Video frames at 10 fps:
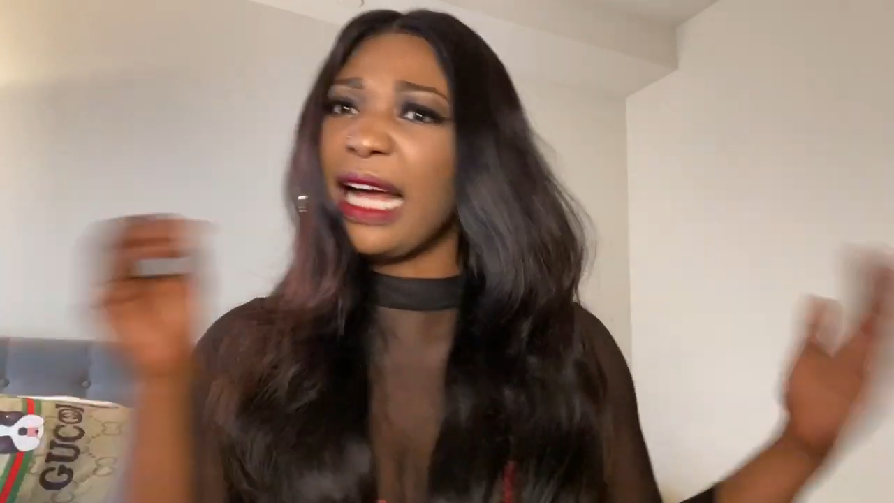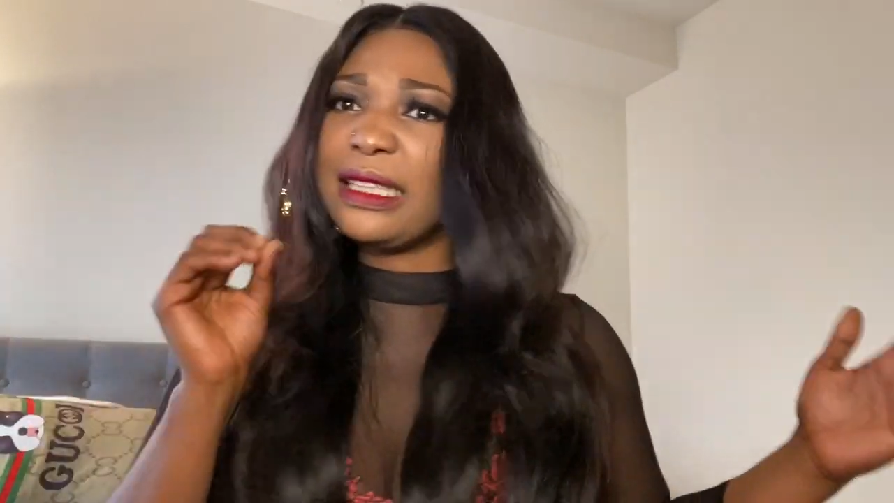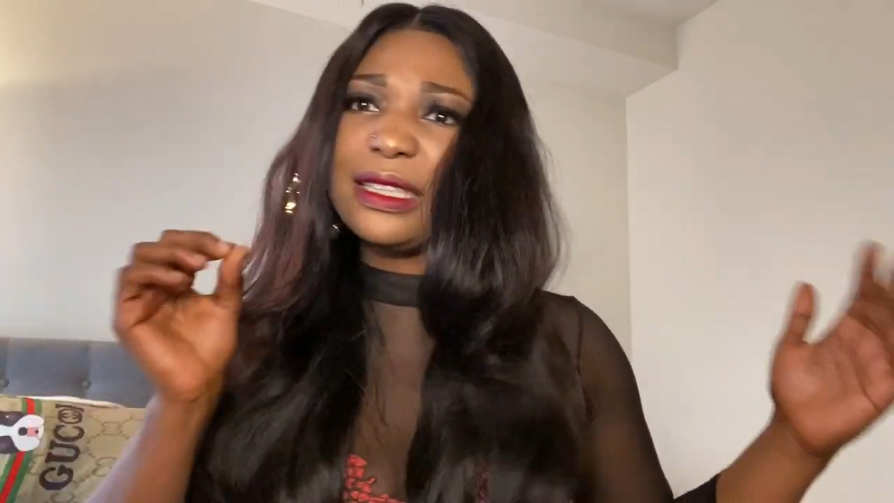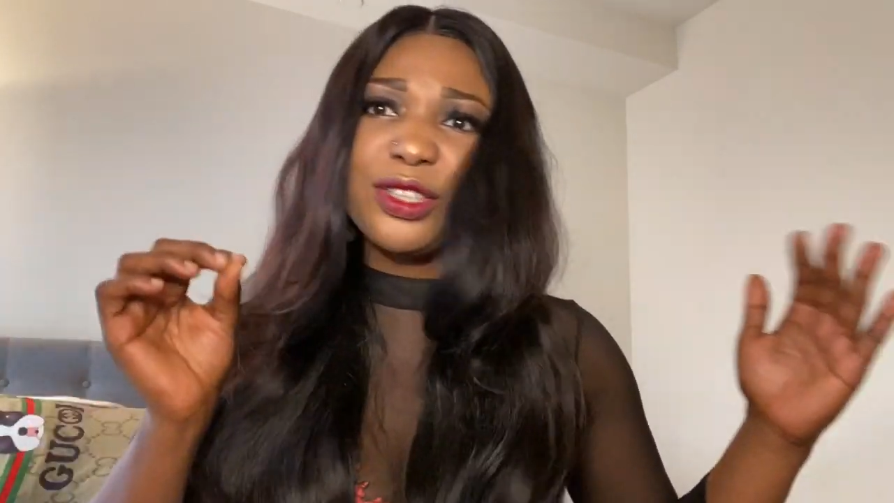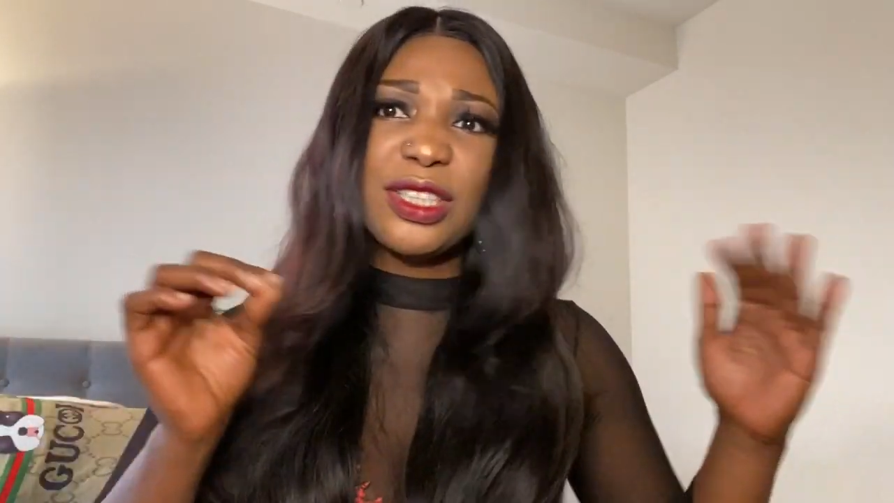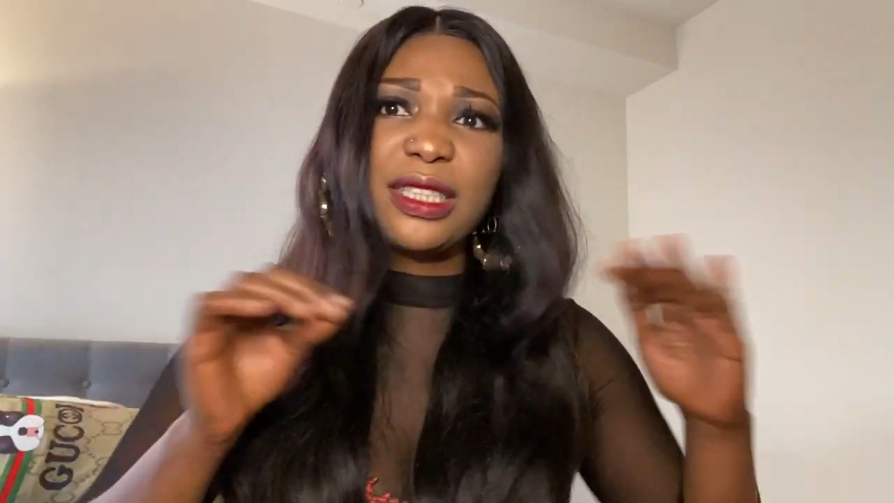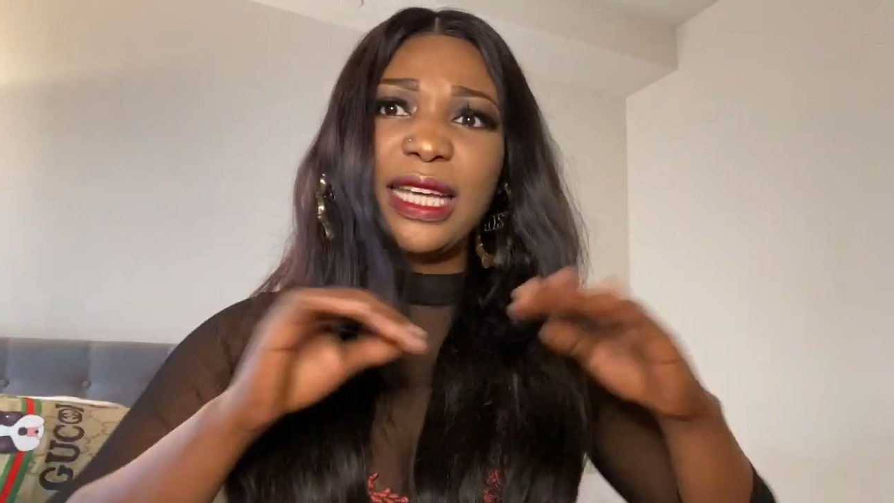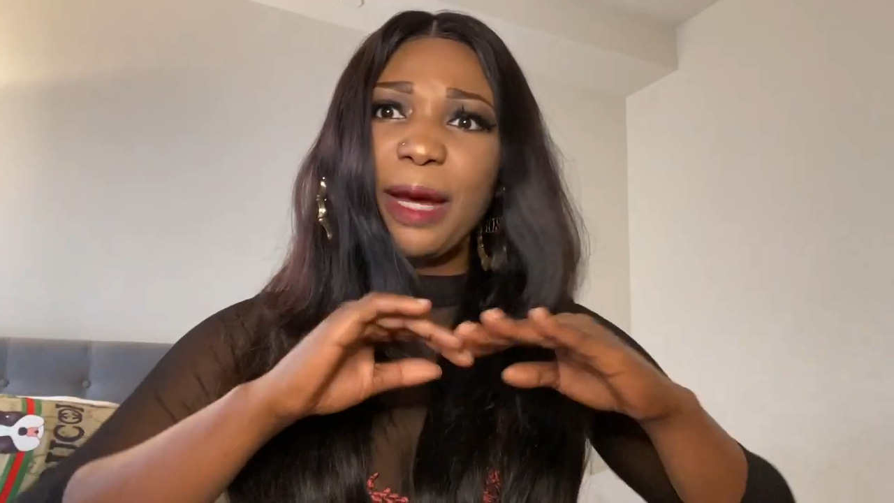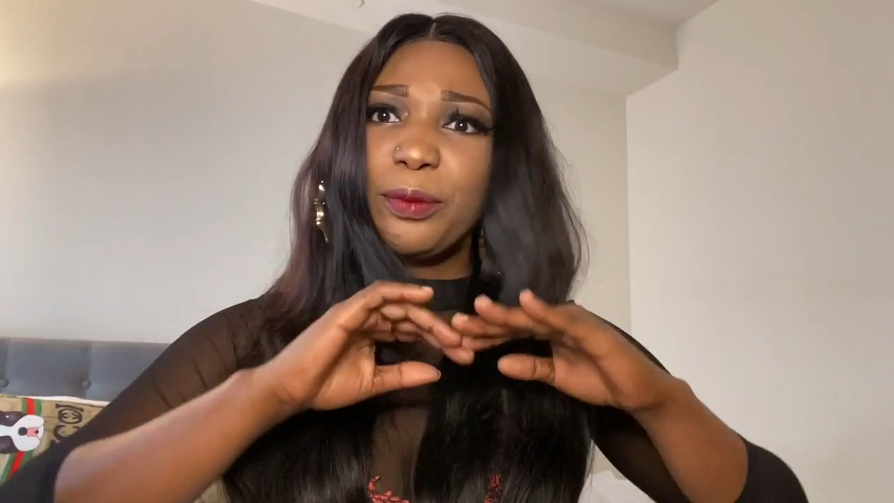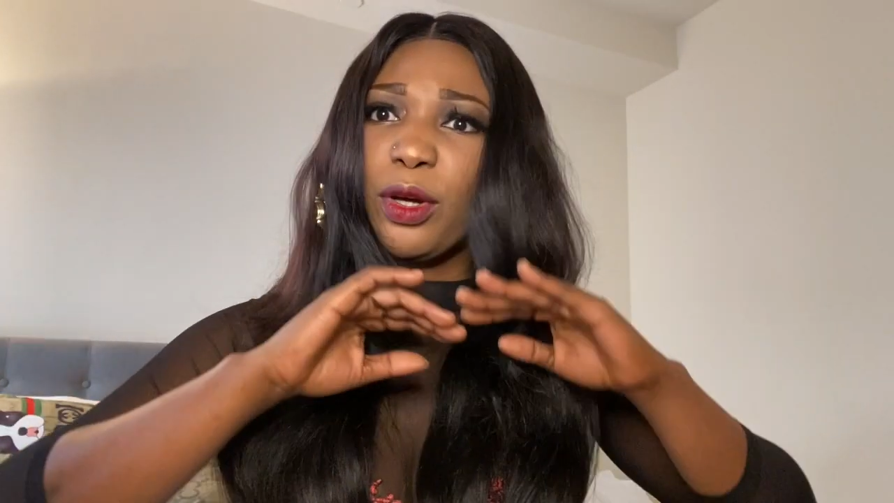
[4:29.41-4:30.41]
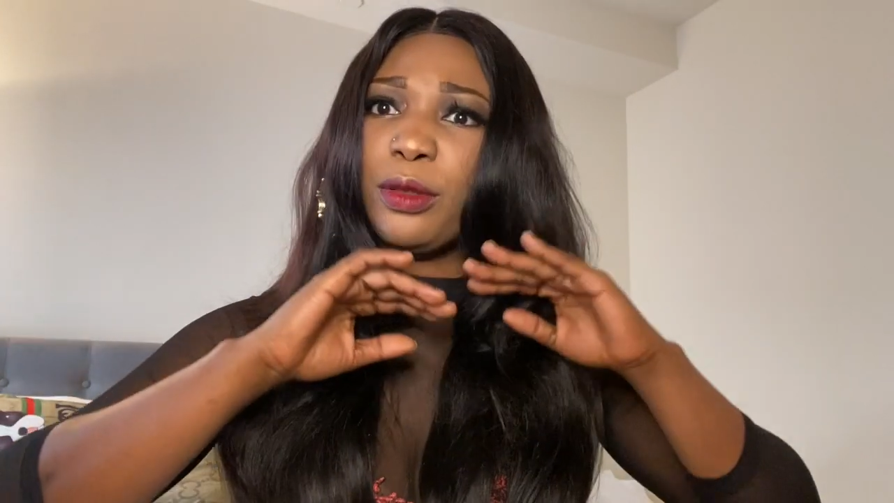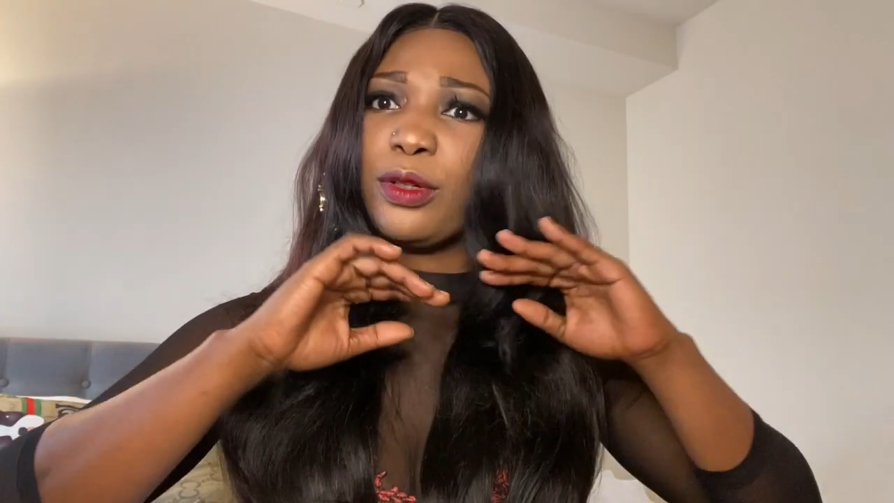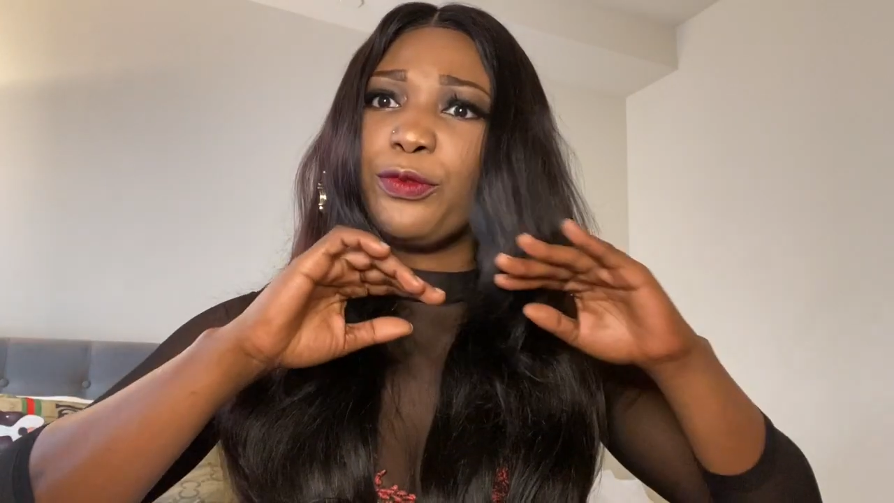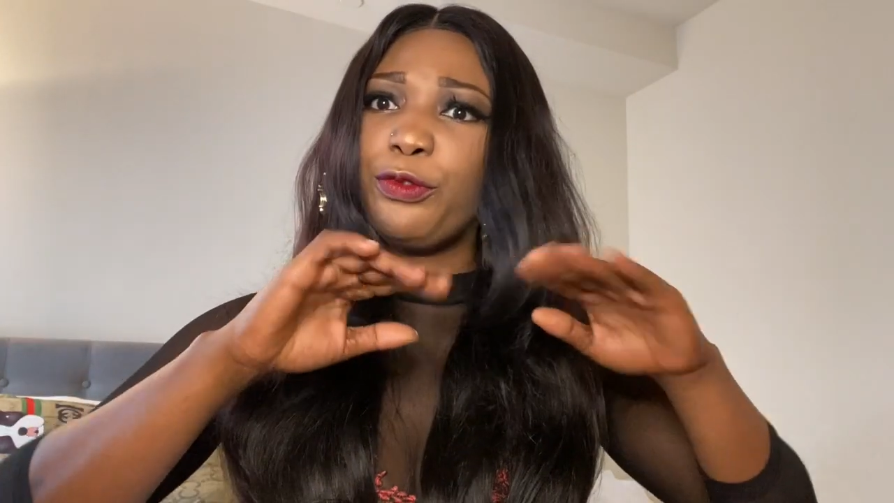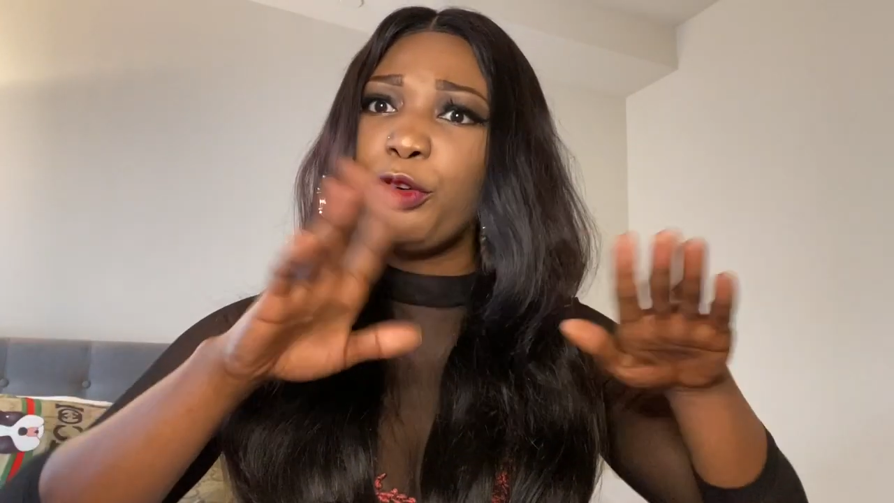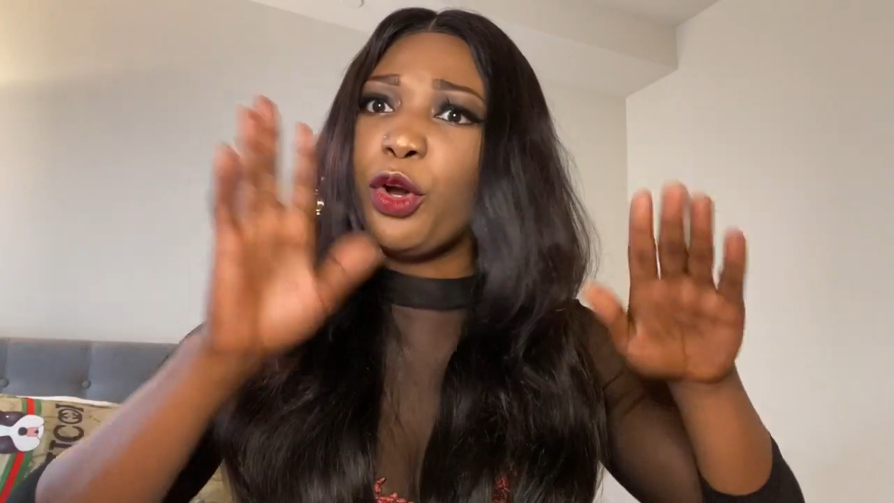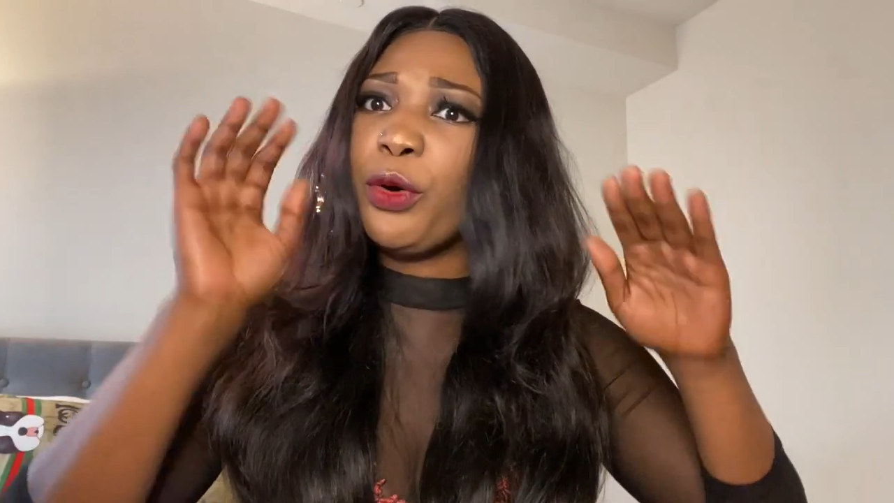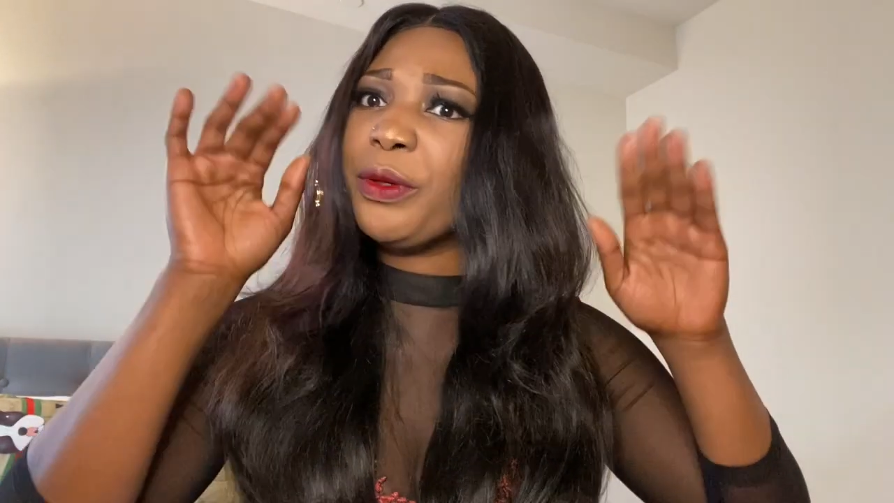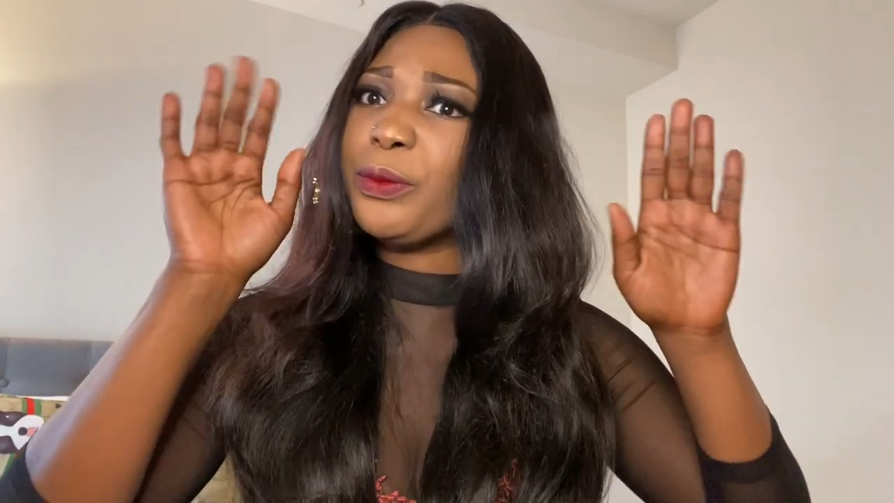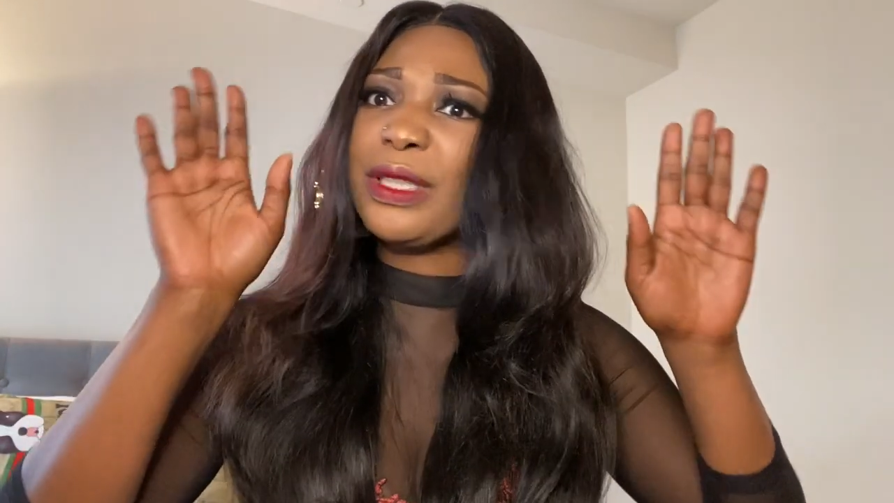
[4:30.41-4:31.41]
and she just kept on flowing